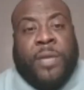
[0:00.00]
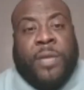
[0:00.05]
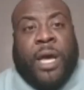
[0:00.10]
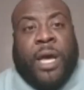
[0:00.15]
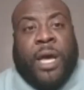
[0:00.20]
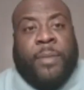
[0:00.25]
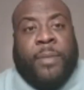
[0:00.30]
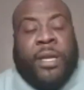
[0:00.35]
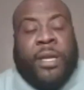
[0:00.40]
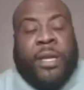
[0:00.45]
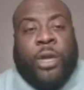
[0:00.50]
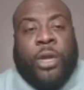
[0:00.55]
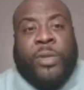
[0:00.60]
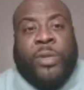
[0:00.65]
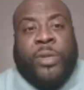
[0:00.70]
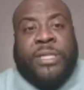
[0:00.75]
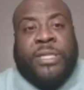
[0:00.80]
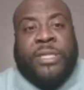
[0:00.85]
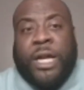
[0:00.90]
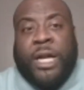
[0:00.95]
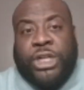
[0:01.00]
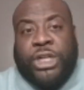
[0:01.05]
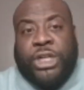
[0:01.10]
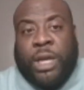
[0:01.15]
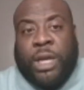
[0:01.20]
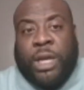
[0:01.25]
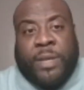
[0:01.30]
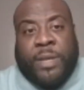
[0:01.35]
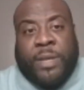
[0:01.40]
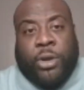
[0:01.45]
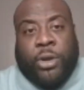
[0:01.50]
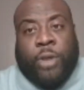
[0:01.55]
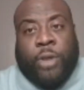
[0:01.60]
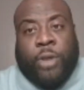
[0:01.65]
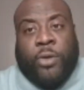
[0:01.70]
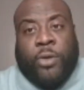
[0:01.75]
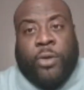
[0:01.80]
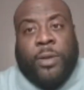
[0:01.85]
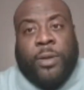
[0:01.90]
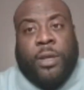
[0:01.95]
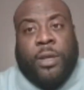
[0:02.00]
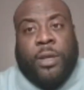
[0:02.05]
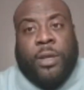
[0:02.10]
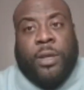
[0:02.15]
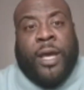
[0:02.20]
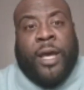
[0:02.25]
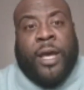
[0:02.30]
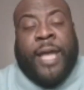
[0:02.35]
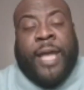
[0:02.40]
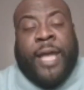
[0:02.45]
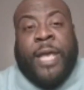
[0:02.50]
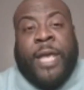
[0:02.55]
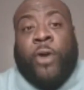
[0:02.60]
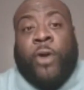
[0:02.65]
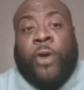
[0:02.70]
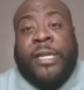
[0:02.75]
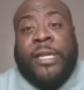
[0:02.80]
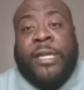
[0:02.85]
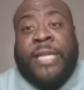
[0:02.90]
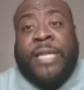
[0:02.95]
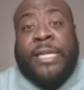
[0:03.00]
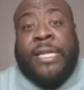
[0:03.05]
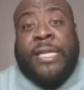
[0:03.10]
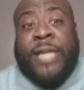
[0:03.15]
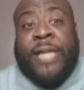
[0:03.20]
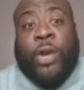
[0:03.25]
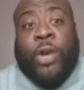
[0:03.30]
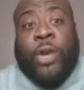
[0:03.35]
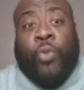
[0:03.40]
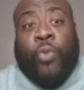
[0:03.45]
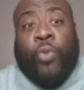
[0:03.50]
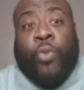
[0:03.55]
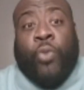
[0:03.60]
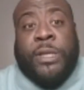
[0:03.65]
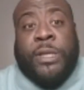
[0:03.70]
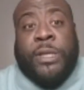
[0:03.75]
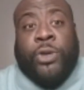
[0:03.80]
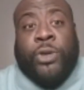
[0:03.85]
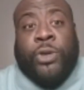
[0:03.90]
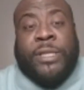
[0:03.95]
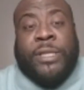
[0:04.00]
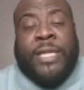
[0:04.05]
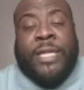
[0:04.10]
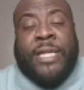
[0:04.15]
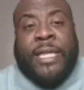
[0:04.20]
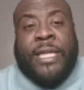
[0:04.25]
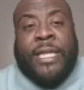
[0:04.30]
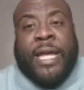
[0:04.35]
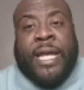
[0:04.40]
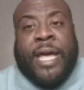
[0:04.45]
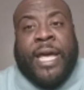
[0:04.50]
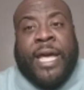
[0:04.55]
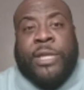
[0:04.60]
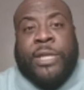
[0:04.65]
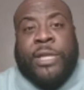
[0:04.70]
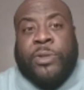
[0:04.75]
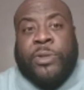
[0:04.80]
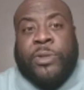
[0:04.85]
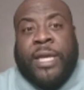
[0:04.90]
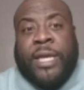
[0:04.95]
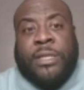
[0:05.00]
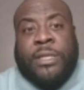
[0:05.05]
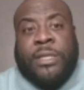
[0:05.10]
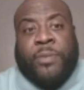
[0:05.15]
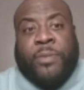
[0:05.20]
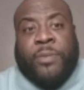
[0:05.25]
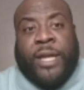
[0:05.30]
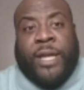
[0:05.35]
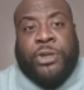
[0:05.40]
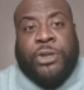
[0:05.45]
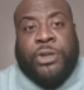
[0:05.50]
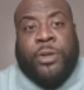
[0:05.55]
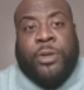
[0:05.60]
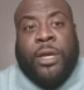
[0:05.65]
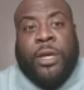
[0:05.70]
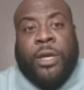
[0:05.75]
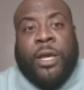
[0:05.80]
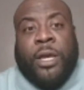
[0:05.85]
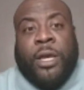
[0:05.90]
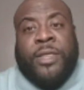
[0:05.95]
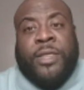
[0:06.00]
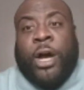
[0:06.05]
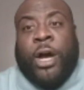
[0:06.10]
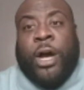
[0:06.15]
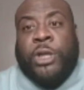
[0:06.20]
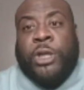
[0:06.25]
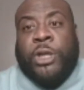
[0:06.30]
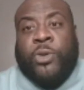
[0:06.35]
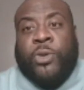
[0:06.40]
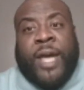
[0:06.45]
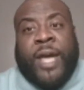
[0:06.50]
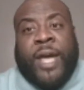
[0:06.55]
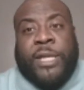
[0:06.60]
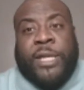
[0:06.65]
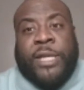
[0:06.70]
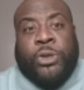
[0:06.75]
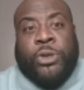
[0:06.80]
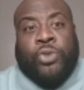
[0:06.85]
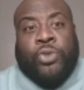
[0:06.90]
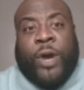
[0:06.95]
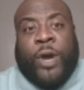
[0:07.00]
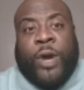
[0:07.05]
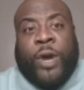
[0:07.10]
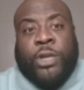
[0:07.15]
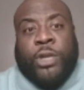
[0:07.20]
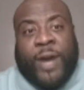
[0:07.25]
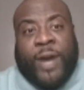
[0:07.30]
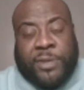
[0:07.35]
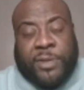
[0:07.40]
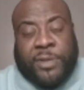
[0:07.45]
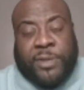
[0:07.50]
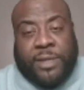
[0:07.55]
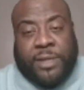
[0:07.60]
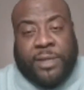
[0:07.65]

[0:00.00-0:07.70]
I mean, no one's touching him at the current moment. And they already said it's not a woman, so that cancels Tessa Blanchard. That also cancels Ronda Rousey.